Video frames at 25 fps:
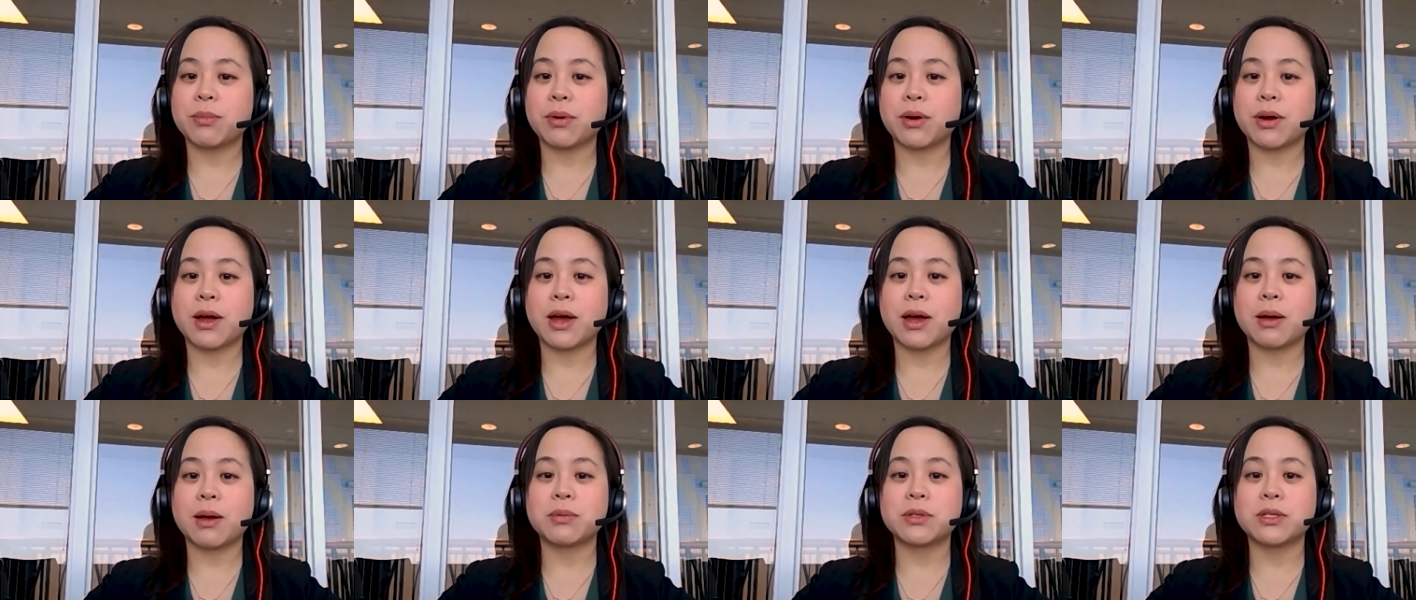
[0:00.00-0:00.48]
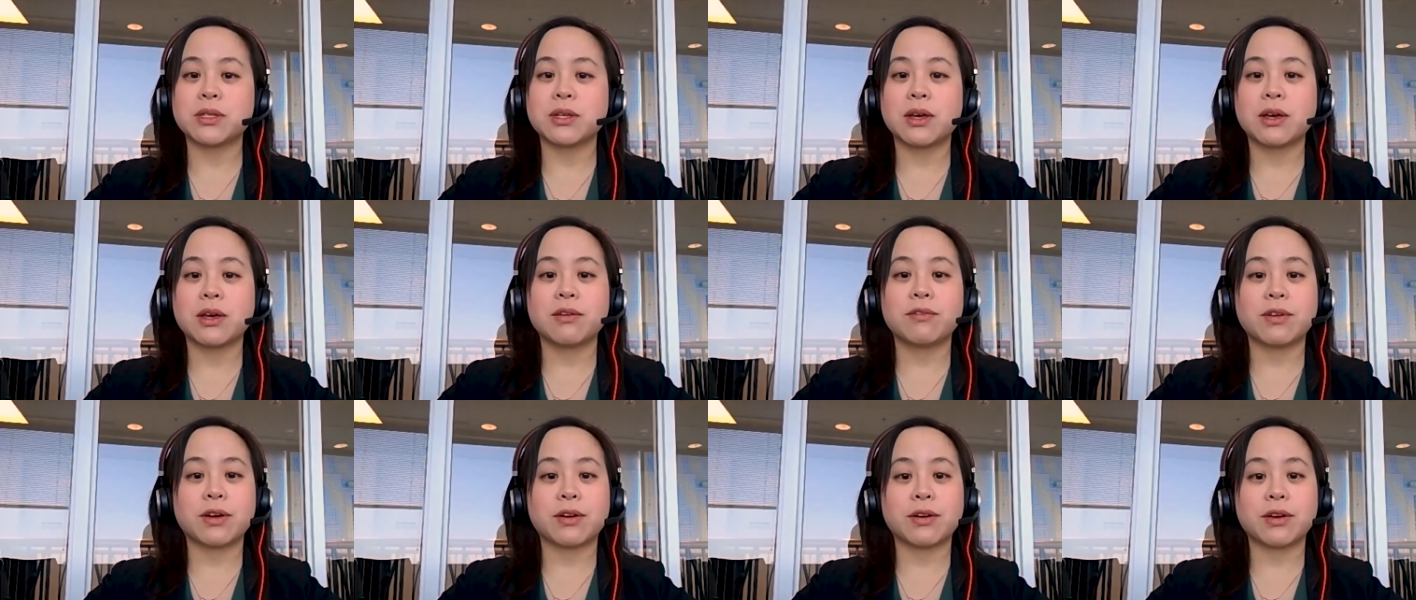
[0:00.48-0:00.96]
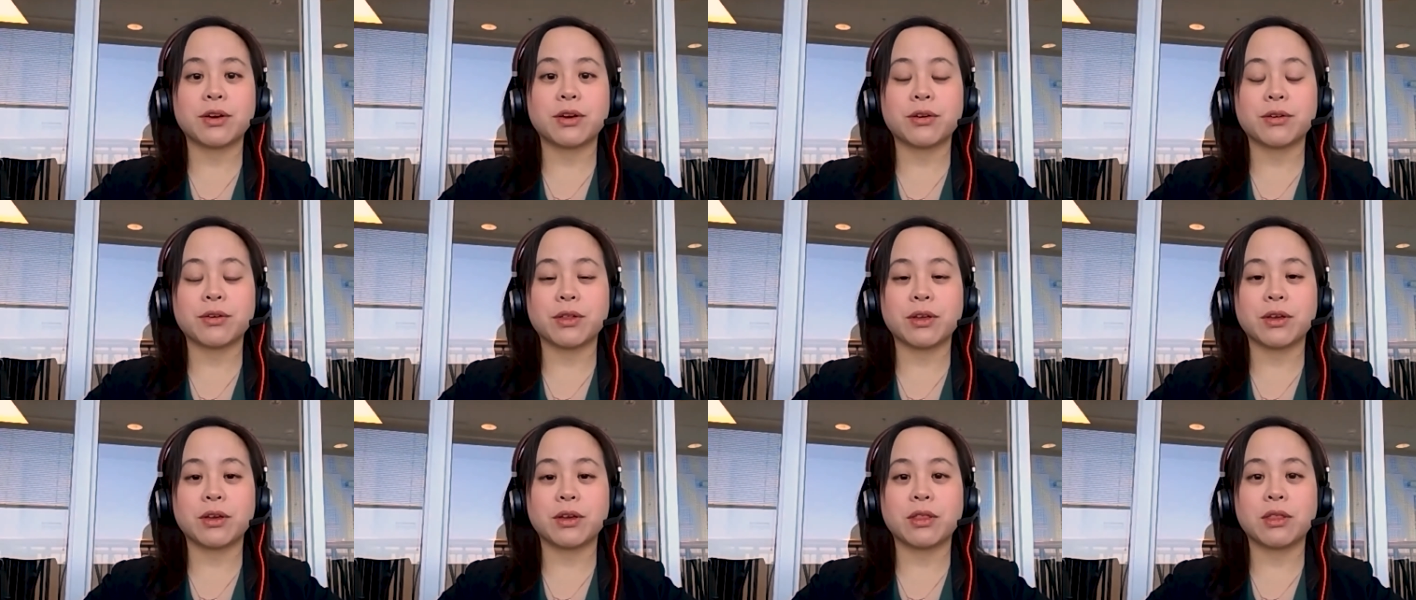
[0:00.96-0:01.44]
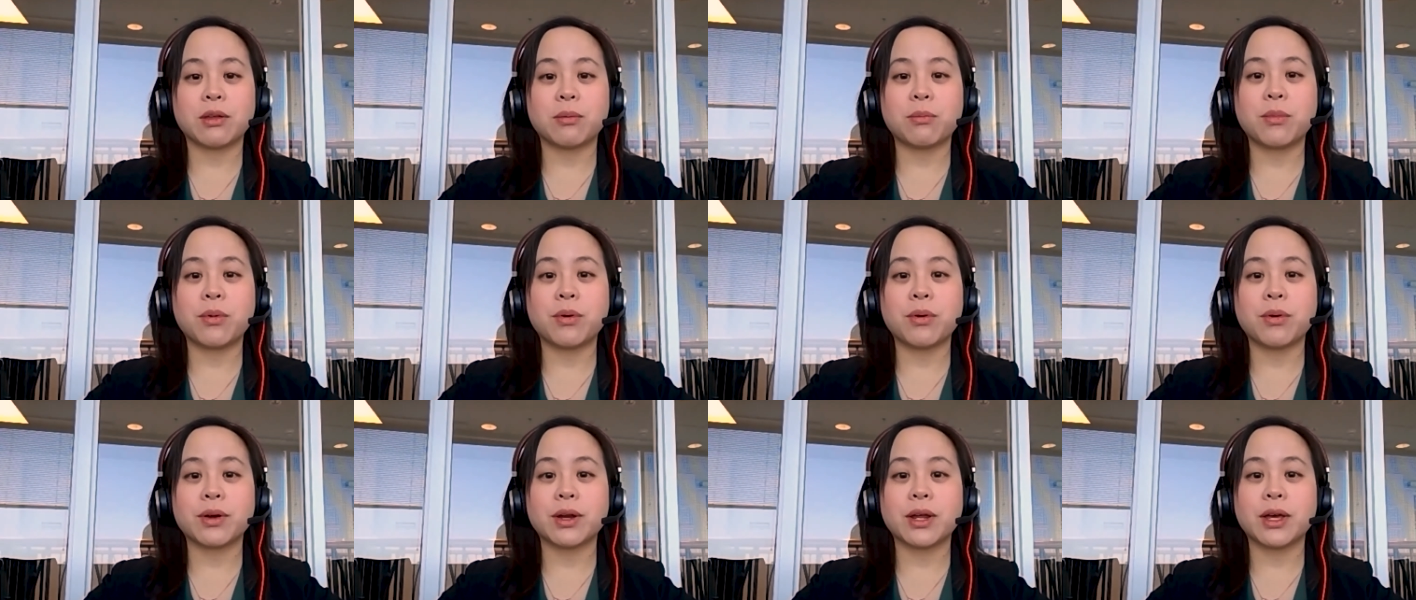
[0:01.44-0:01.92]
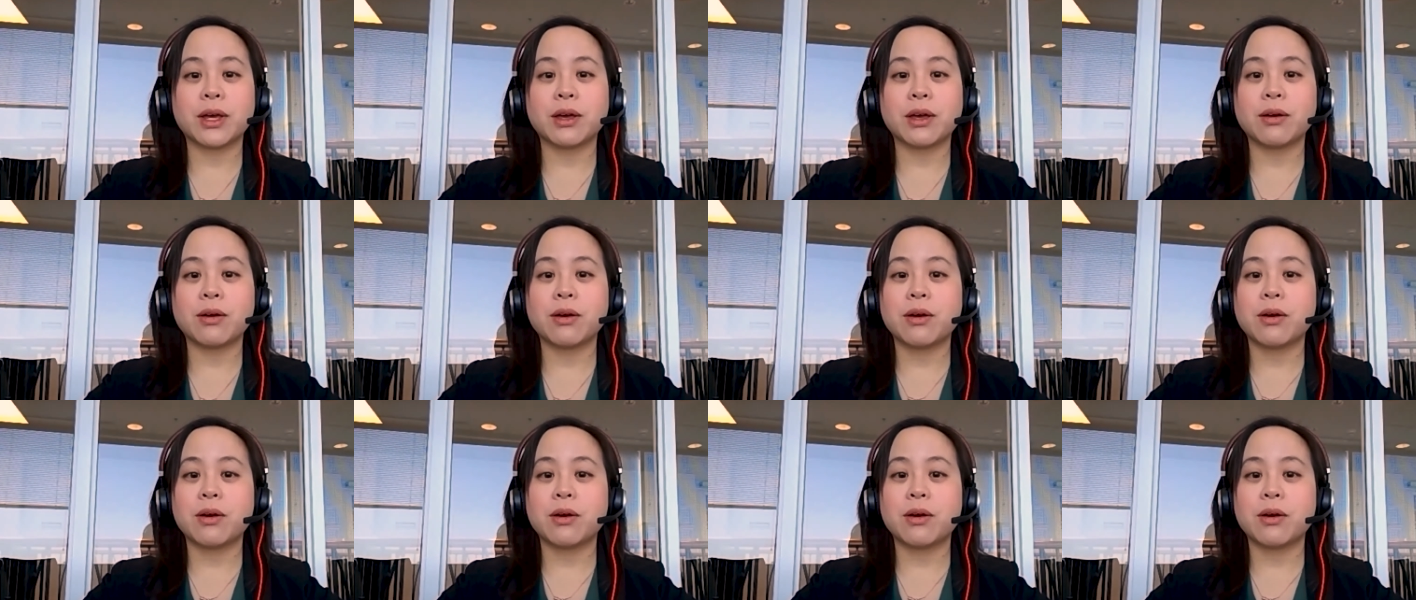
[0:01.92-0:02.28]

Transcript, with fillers: perhaps very early in the morning